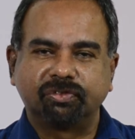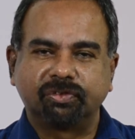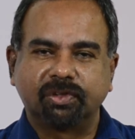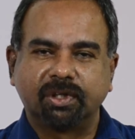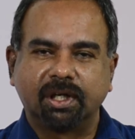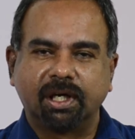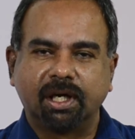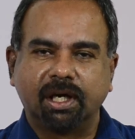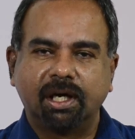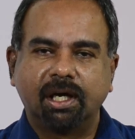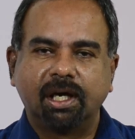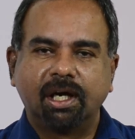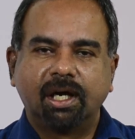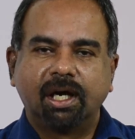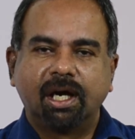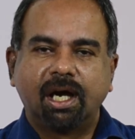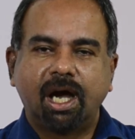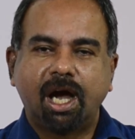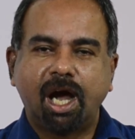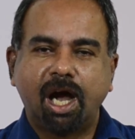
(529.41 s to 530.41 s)
the
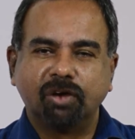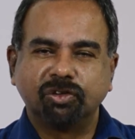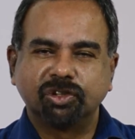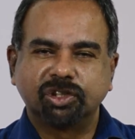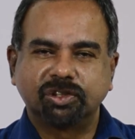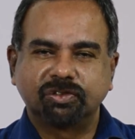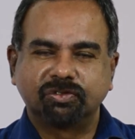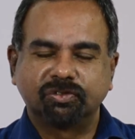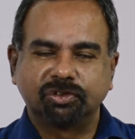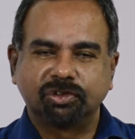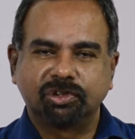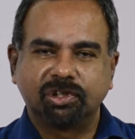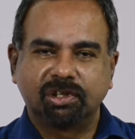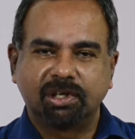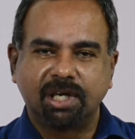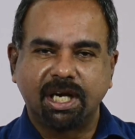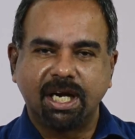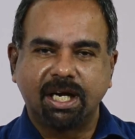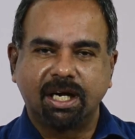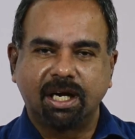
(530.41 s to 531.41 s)
house
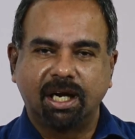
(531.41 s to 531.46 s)
Wuthering